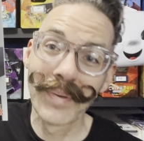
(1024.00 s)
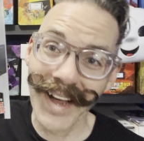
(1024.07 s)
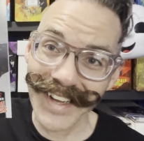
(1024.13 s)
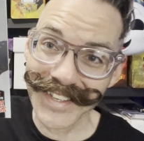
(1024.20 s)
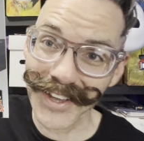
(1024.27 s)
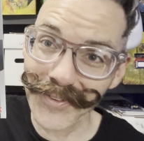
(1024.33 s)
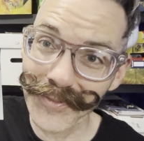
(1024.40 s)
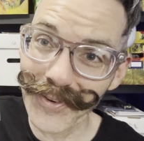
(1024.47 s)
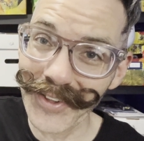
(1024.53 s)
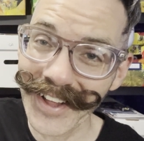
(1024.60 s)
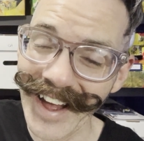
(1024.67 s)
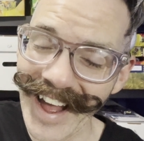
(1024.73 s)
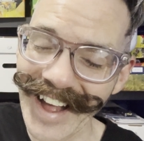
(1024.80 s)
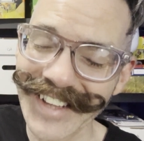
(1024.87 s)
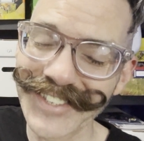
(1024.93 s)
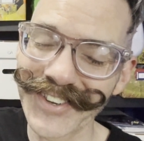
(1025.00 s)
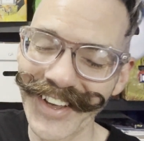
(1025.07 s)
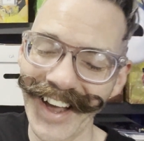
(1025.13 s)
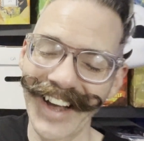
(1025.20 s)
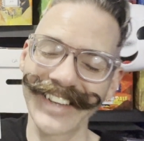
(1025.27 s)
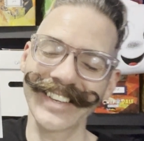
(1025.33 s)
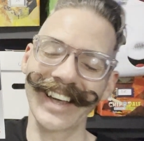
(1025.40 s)
Basketful of Heads, you
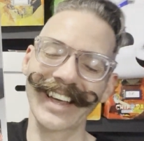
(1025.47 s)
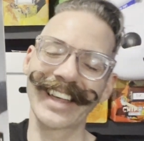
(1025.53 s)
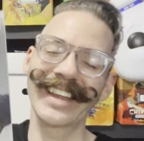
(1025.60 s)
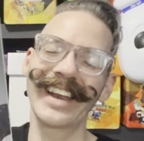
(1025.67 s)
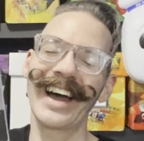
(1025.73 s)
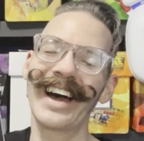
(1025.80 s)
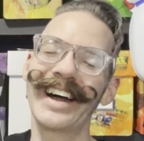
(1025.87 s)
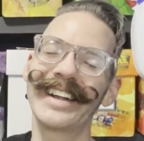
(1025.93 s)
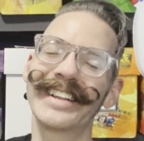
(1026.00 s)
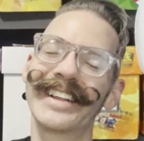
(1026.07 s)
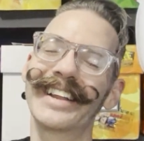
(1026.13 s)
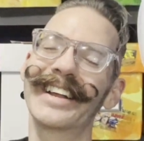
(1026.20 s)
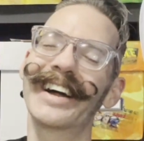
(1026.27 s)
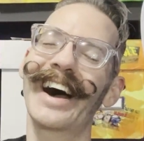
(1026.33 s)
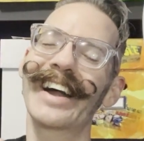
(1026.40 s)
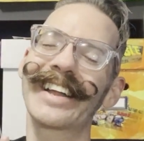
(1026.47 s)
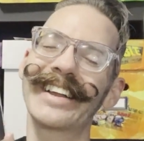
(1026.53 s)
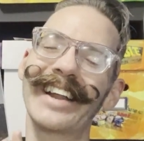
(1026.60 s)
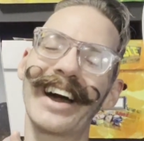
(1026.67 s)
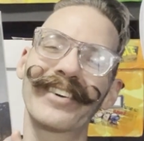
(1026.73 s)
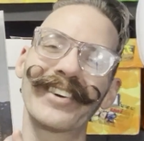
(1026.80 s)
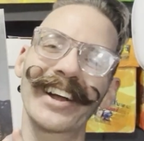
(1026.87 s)
guys. I cannot
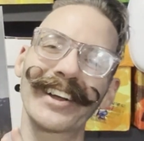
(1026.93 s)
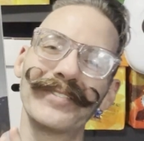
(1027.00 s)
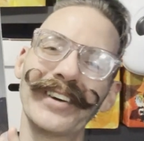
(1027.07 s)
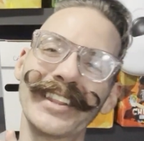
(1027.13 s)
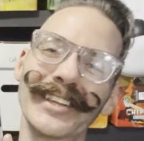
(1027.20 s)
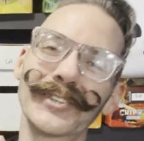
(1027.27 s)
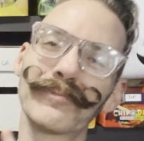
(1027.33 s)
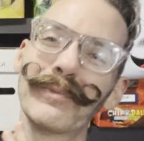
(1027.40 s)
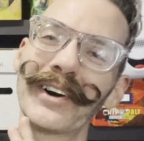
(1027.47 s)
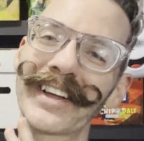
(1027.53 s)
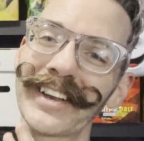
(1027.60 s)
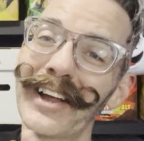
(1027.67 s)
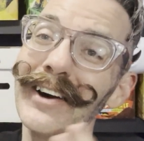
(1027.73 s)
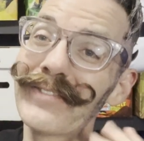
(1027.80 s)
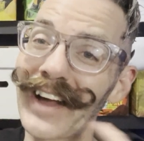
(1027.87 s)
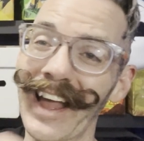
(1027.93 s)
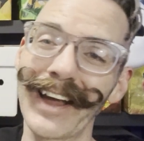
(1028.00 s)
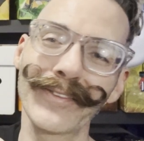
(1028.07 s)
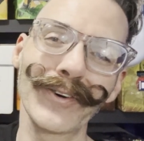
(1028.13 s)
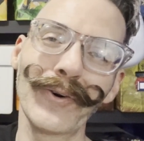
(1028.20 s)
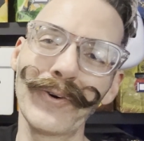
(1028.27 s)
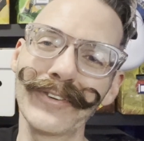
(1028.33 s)
recommend this book enough. I
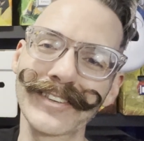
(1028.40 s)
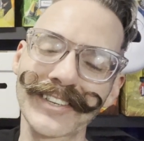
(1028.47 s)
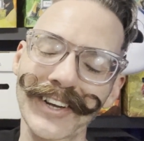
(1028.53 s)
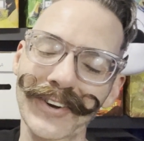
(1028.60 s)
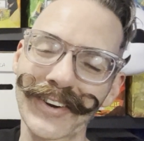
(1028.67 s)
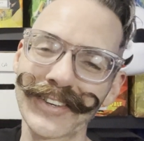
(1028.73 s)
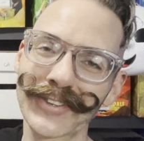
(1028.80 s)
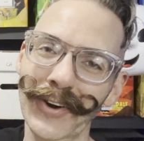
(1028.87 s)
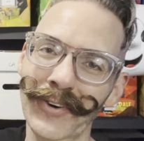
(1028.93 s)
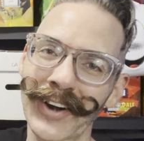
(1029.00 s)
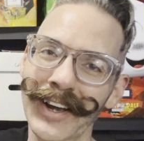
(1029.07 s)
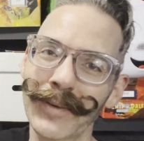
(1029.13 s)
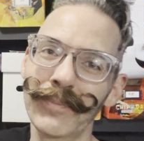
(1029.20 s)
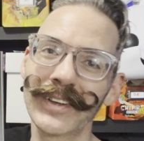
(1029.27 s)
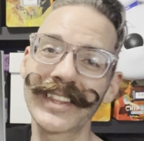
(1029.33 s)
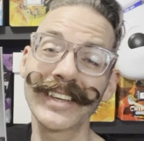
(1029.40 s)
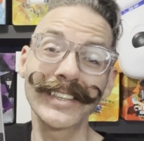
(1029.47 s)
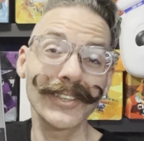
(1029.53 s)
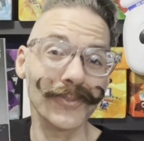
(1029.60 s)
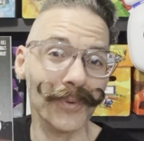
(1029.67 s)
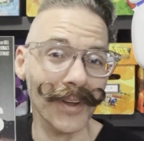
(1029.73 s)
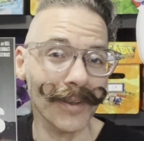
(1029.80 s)
have the whole series already, but this
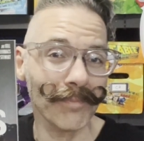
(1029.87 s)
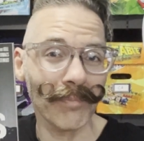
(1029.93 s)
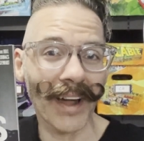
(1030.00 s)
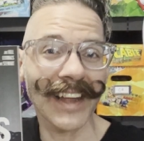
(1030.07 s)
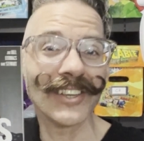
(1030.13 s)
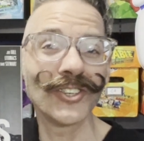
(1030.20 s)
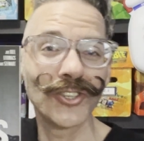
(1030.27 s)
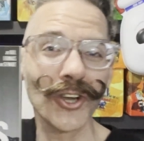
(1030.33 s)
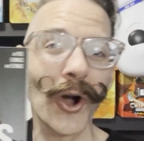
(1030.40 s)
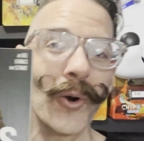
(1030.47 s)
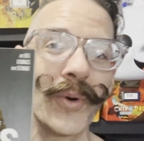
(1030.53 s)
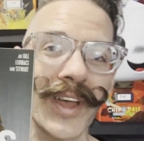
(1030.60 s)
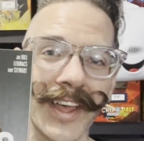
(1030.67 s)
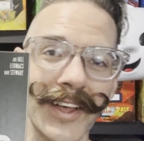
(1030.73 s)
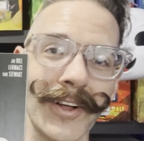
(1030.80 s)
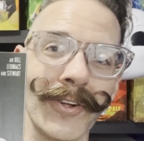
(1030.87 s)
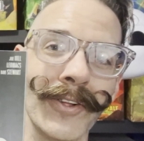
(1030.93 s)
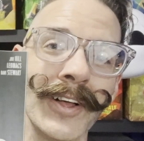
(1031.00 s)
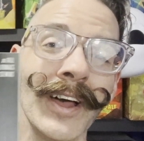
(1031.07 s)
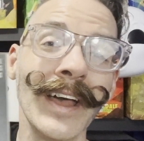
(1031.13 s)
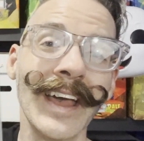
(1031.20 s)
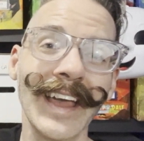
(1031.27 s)
is written by Joe Hill.
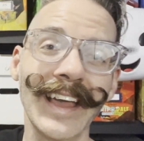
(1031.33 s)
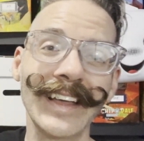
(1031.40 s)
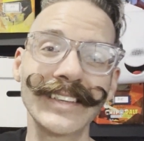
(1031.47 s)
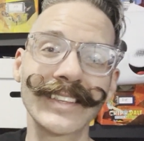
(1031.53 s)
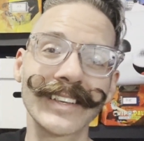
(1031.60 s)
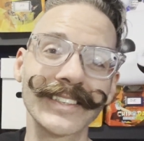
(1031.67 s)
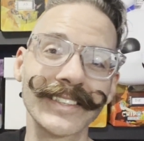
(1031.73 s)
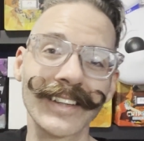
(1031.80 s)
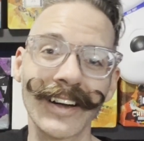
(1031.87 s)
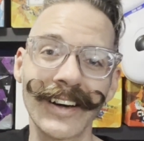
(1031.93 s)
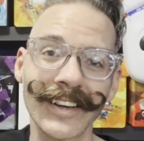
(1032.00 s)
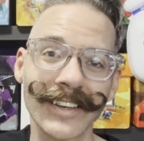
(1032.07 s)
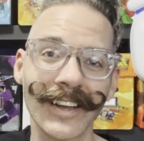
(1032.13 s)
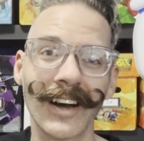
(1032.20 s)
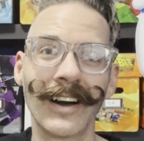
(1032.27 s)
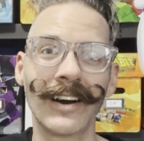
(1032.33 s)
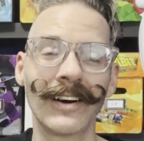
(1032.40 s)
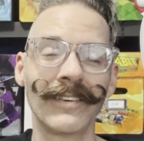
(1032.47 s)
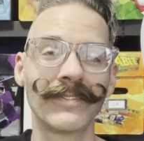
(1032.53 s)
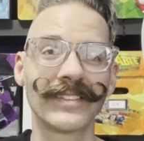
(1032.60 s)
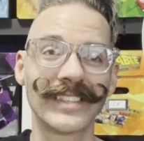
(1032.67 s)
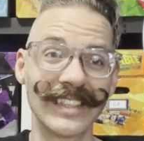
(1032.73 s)
He's the son
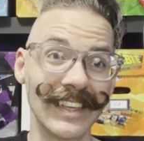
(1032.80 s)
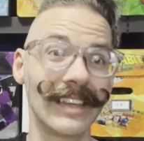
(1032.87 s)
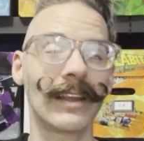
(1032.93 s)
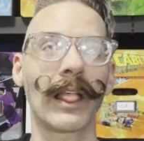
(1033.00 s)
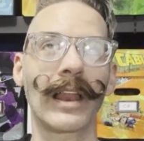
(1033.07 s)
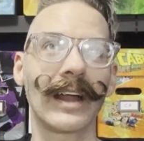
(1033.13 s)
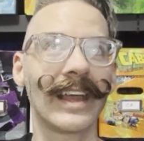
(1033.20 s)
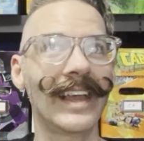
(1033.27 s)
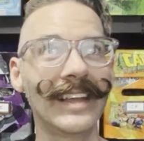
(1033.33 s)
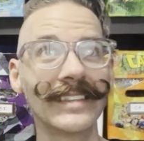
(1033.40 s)
of Stephen